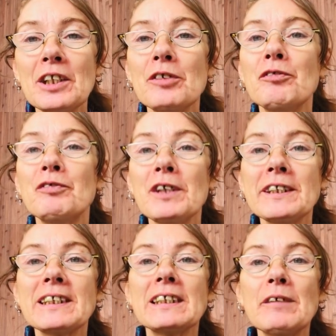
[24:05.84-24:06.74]
The
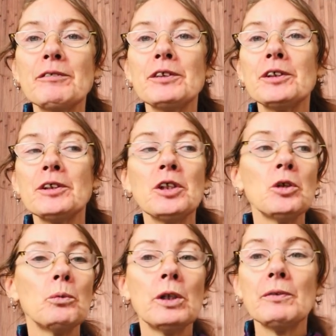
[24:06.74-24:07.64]
first 7
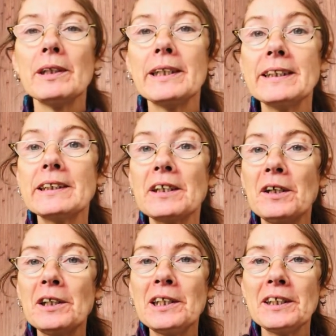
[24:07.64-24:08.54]
were released
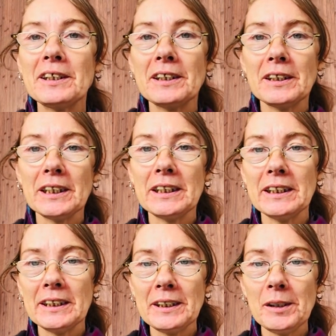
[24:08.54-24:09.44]
earlier in the
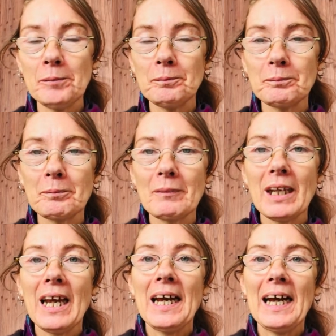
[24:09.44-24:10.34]
year,
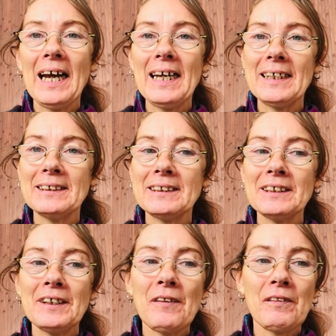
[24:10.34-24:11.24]
and
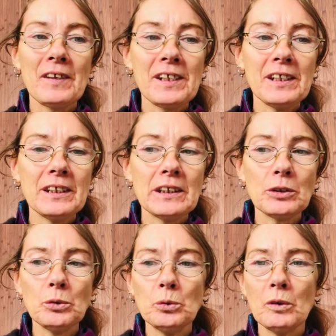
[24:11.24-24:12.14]

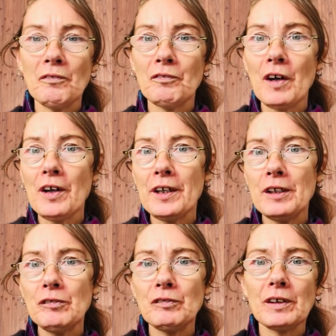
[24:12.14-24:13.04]
these
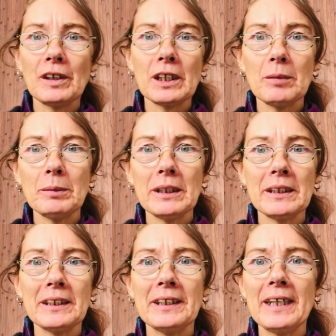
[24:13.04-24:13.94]
5 are
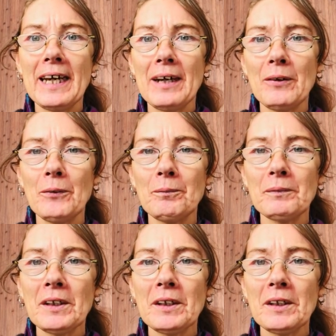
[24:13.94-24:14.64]
coming now.